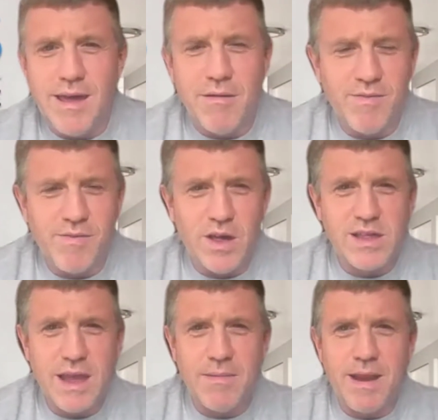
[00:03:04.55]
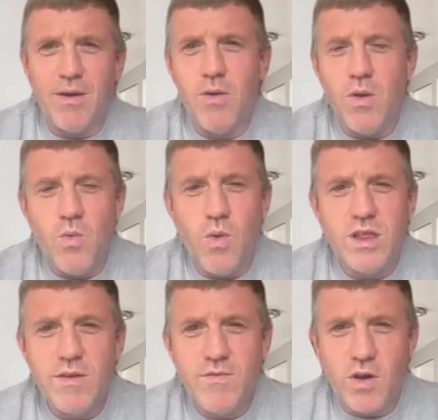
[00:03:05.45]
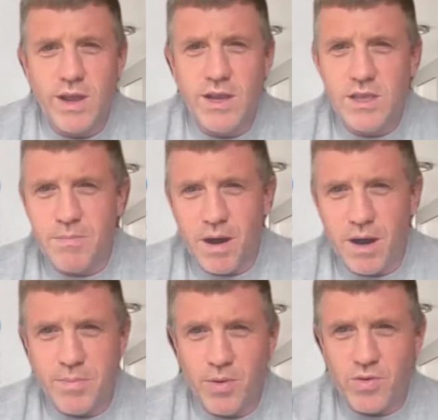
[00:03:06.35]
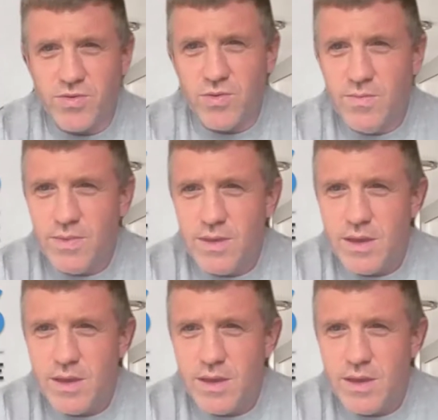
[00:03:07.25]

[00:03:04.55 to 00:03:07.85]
That was the first step. Now, once you've got into the partner portal,